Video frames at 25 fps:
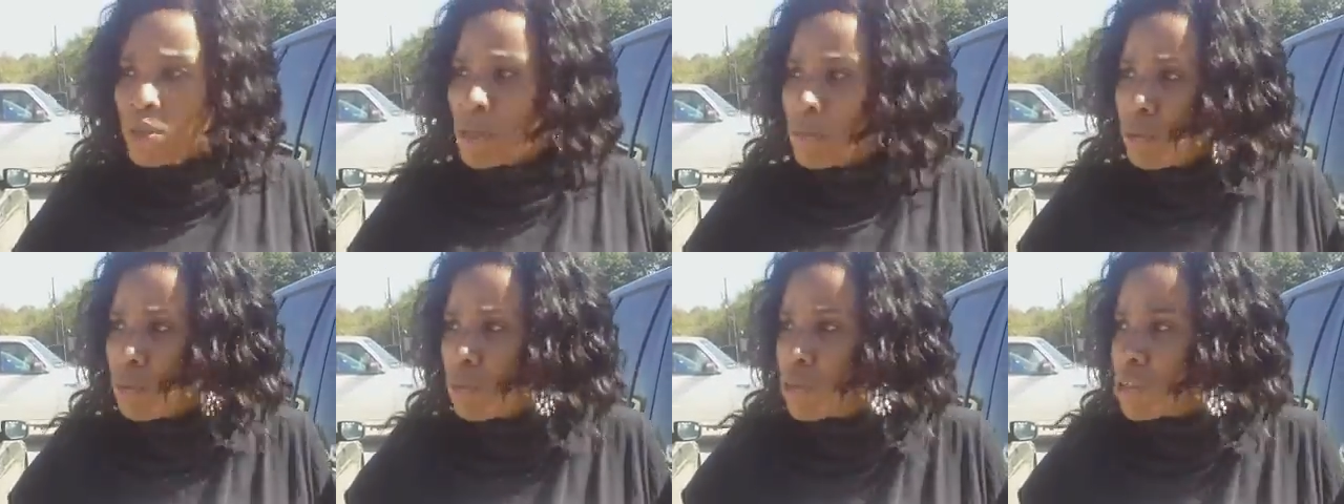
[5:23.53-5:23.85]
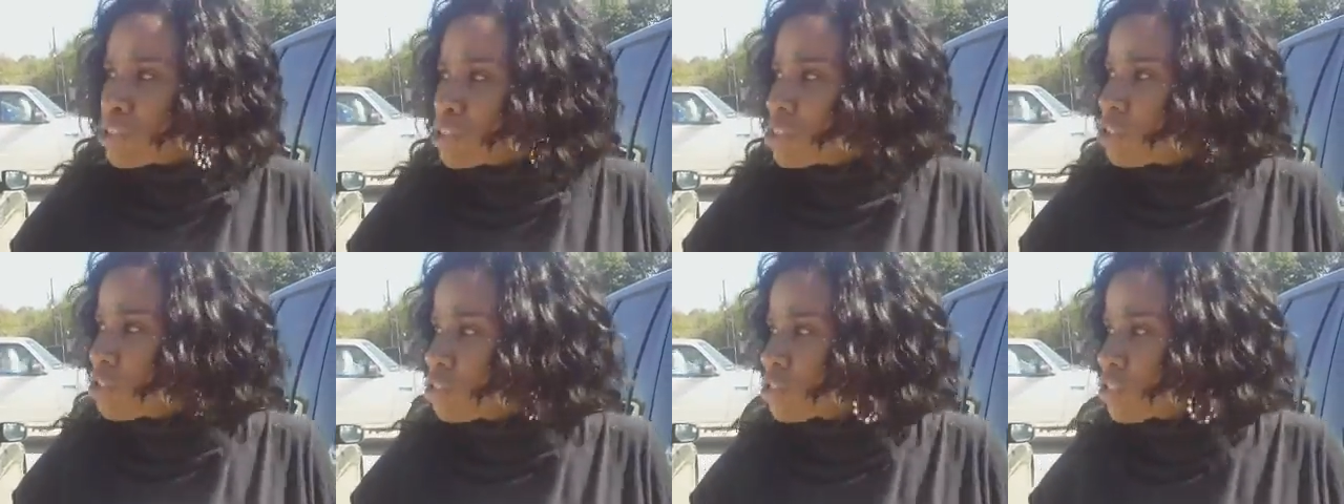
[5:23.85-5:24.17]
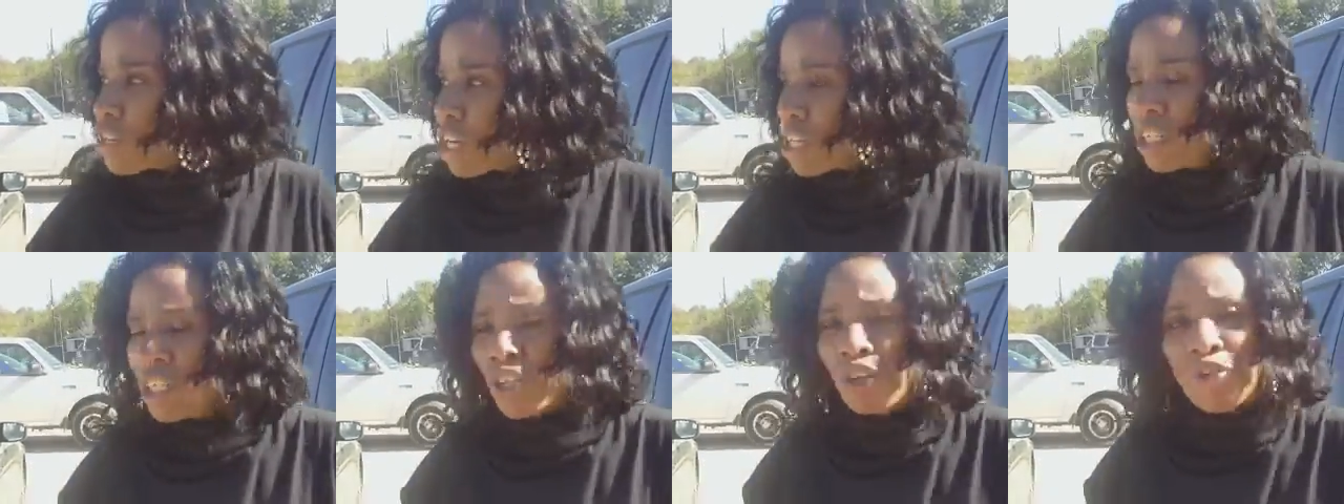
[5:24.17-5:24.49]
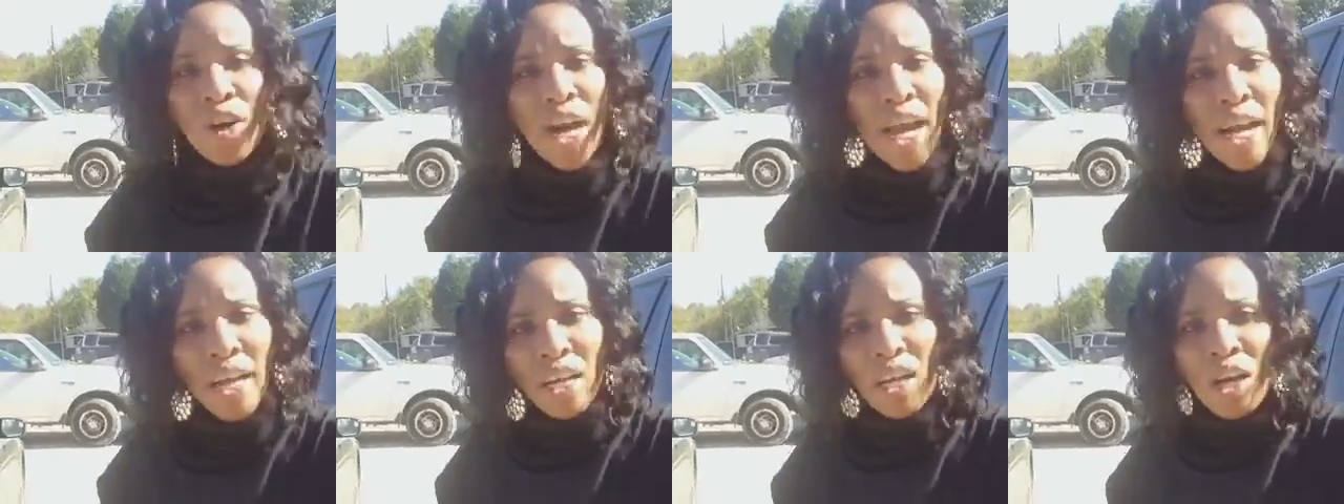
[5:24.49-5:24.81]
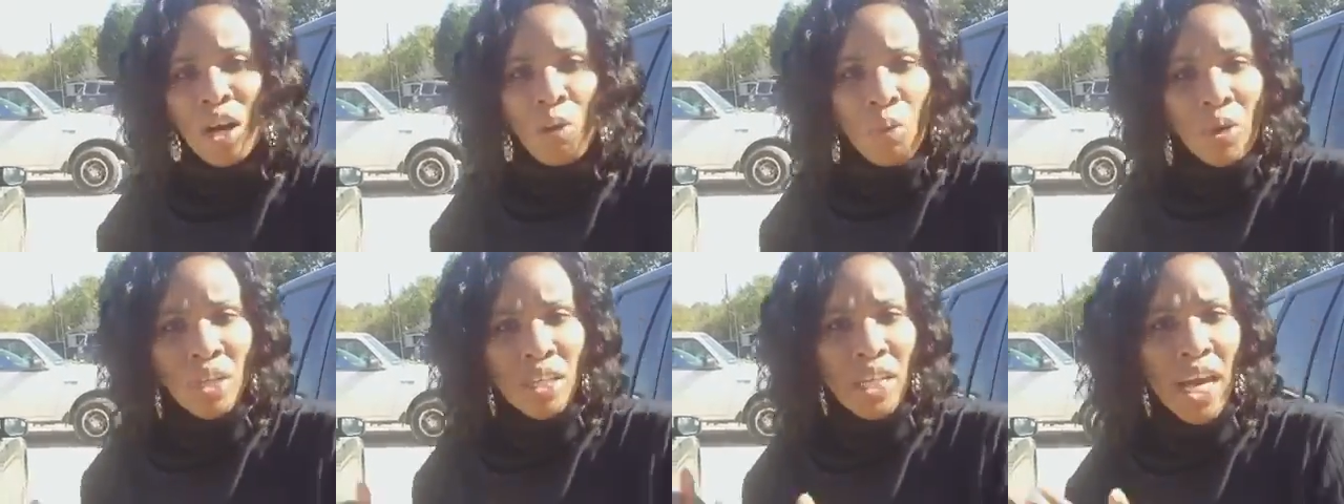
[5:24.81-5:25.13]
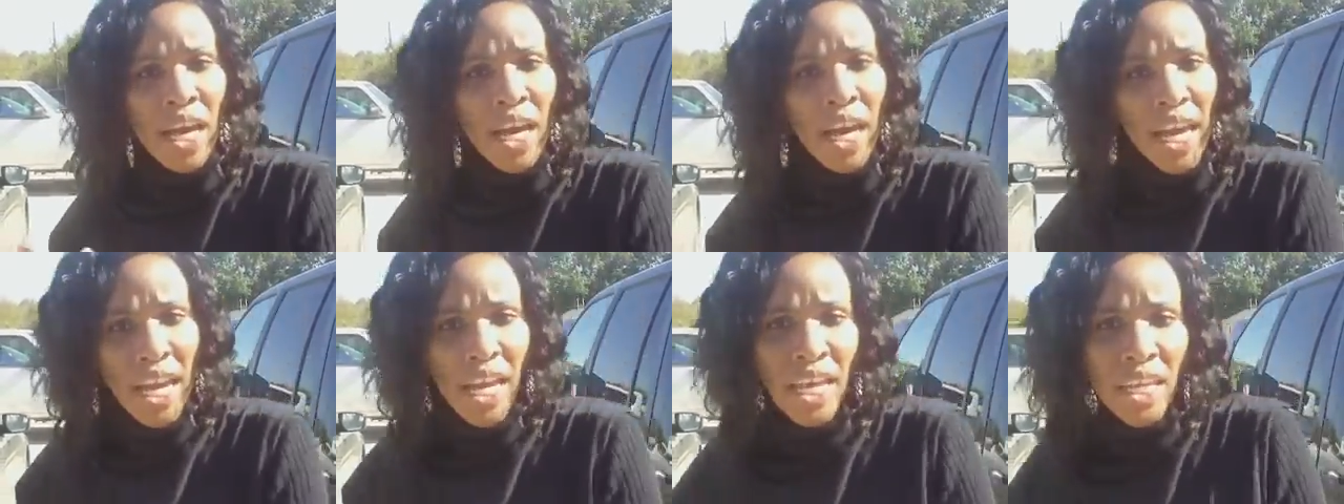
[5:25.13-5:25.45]
People were still selling crack when
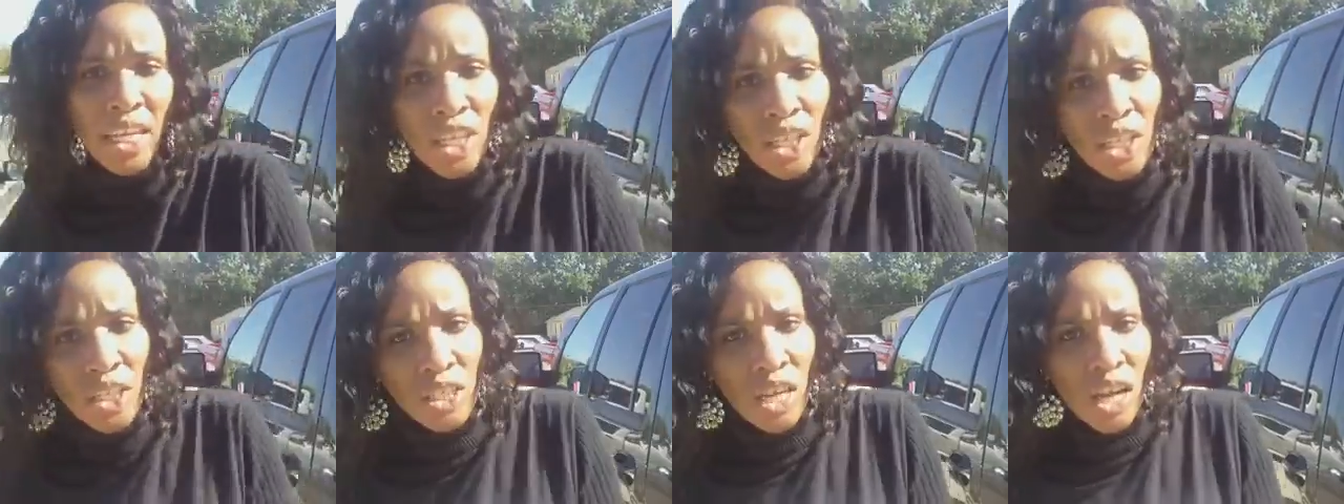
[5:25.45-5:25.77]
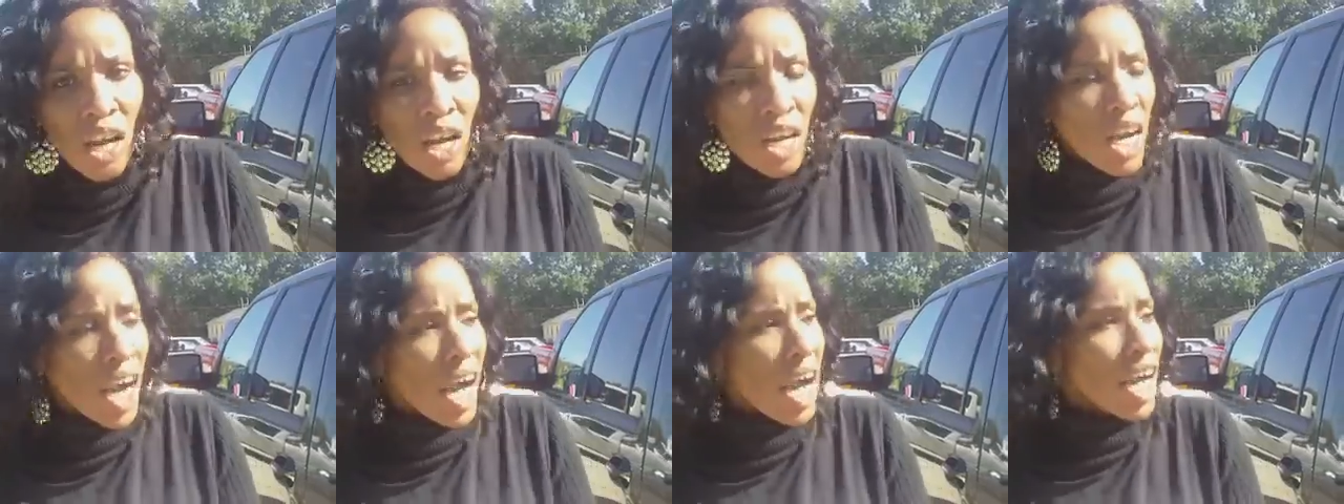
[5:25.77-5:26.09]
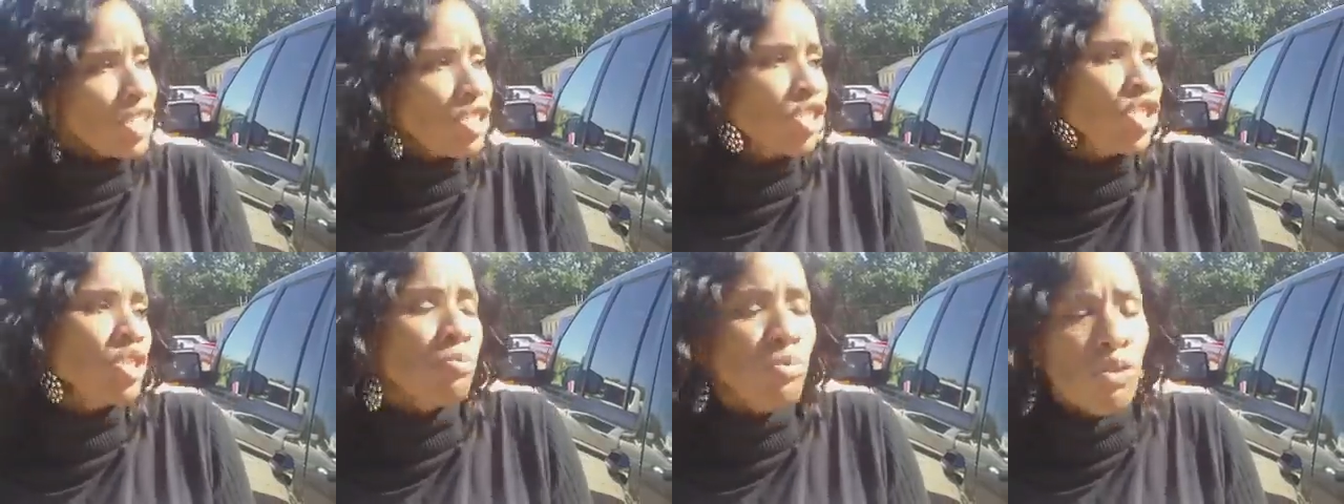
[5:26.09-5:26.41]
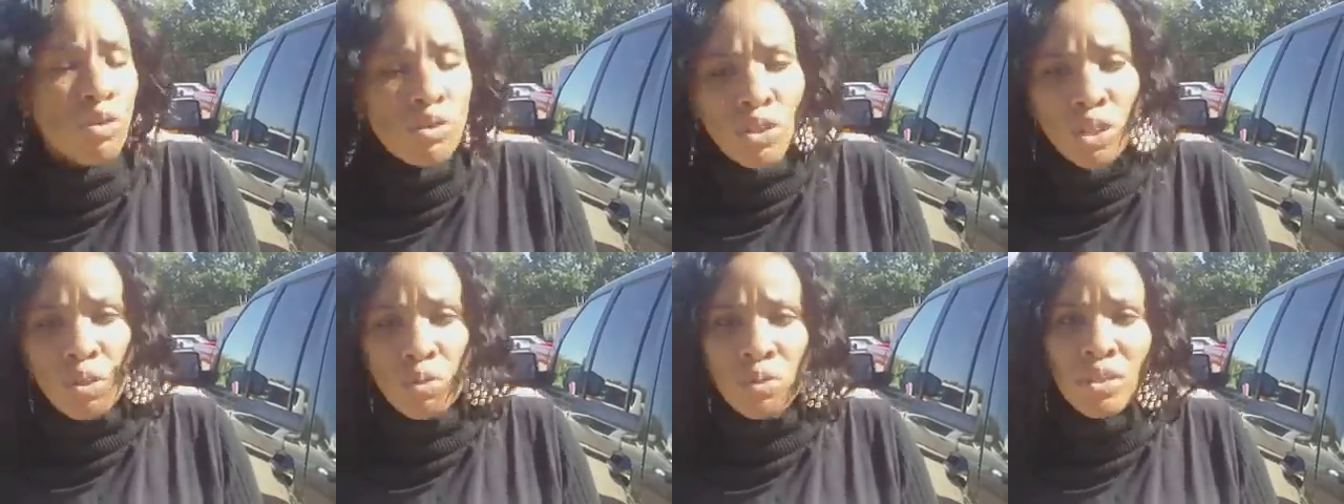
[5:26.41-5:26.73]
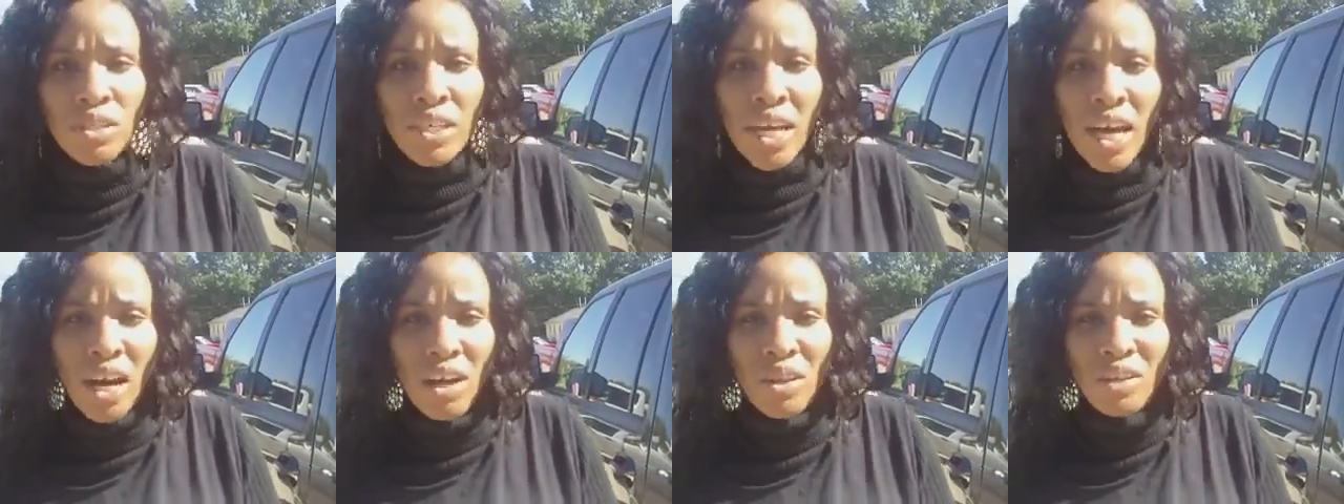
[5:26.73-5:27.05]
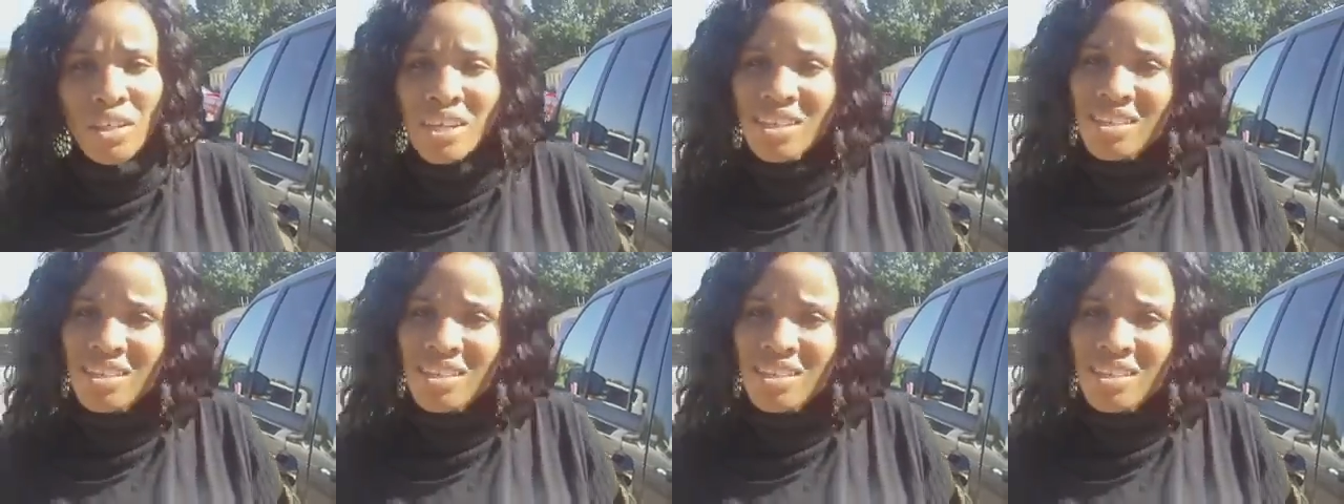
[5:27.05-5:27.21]
that 80s conscious music was out.